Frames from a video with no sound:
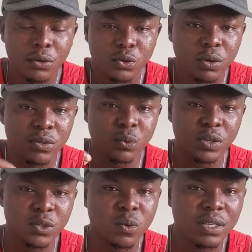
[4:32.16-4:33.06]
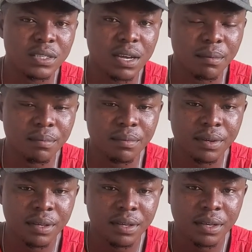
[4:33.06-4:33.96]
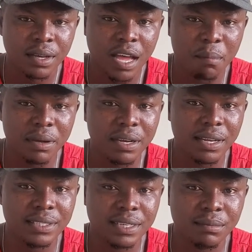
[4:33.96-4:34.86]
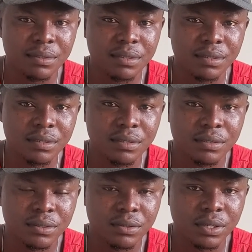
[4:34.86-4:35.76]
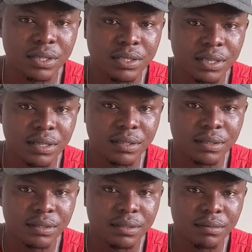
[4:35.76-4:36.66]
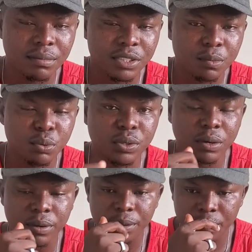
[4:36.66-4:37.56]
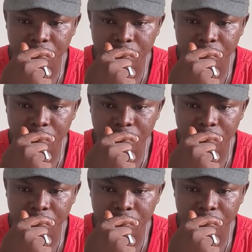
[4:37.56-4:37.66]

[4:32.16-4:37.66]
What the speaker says: So there was this one time, I made an attempt to kiss her, but she pulled away.